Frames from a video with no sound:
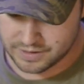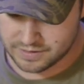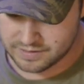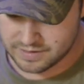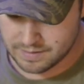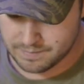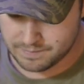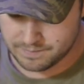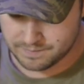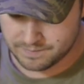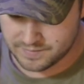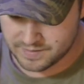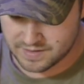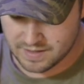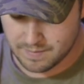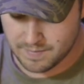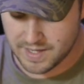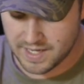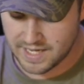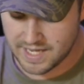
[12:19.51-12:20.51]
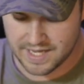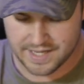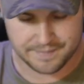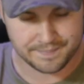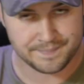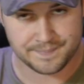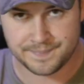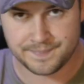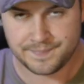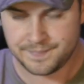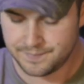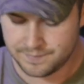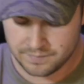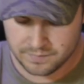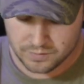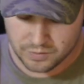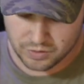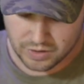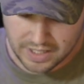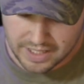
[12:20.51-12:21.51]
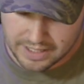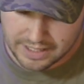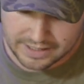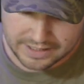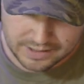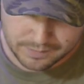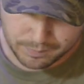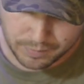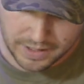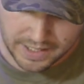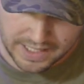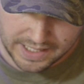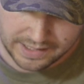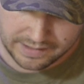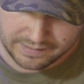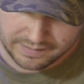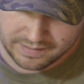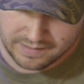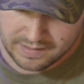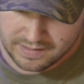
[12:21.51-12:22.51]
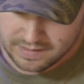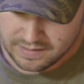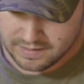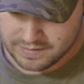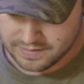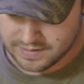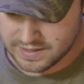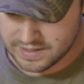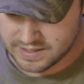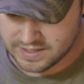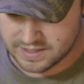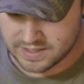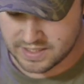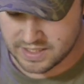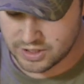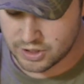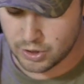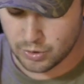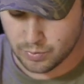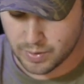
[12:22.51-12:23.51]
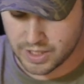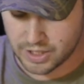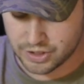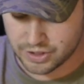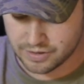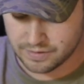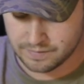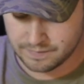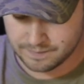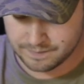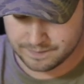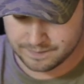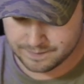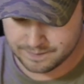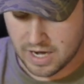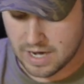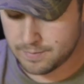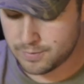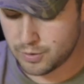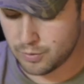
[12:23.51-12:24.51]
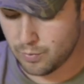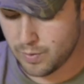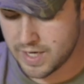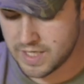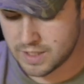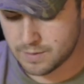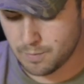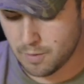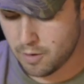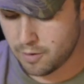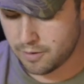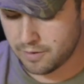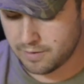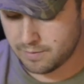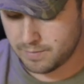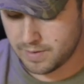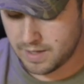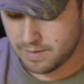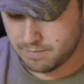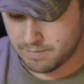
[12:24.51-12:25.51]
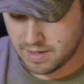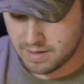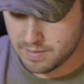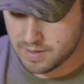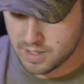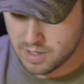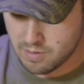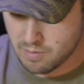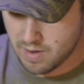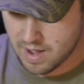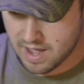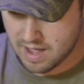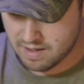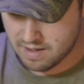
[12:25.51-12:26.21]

just some idiot trying to explain this situation. Perhaps you're way smarter than me. Maybe you